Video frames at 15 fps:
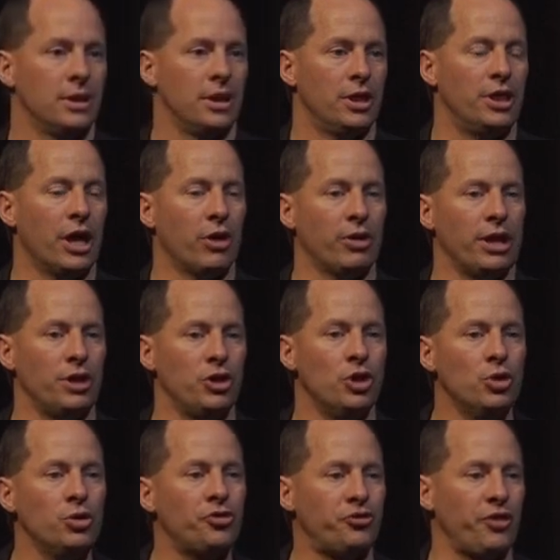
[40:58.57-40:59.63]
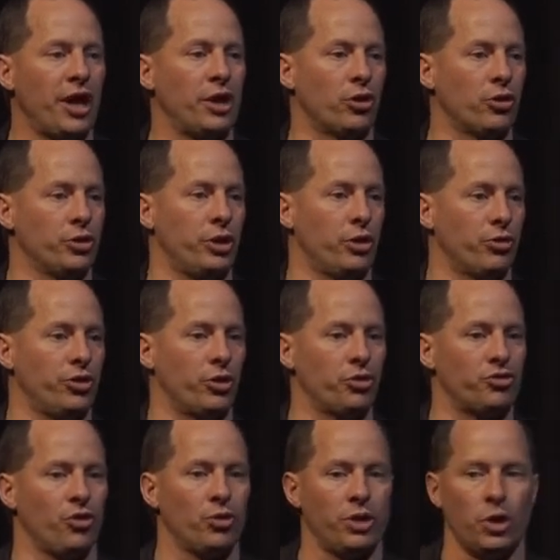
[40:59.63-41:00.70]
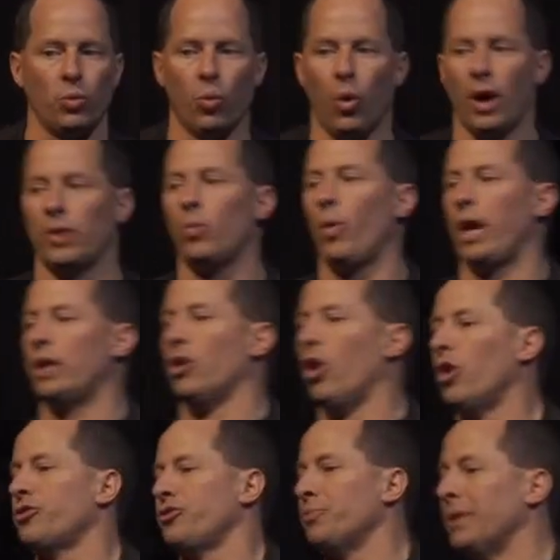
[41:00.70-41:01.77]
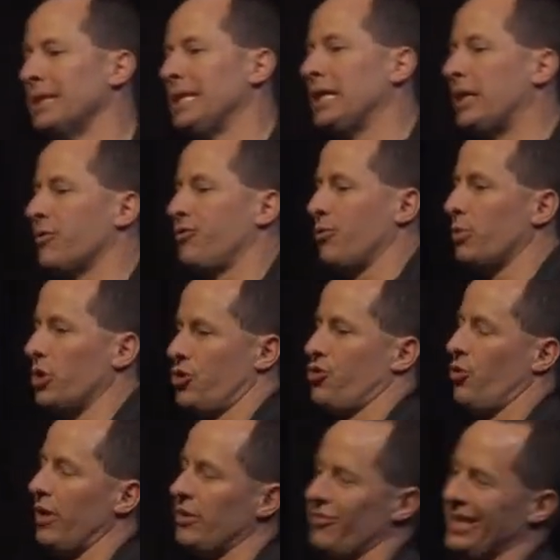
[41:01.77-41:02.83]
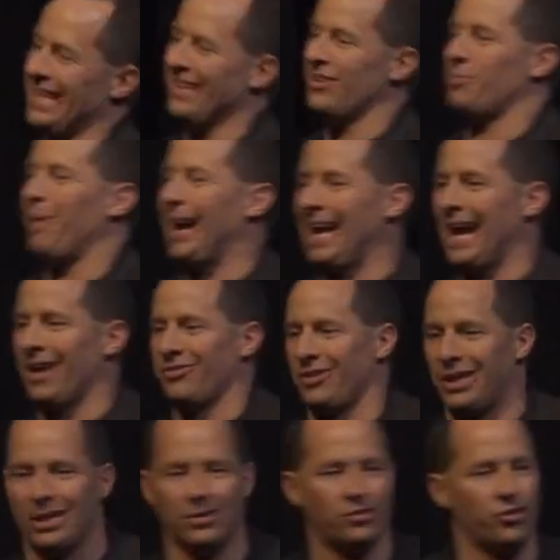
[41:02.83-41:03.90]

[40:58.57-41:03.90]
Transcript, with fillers: You said earlier, there is only one way to ultimately give someone a choice. It is by asking.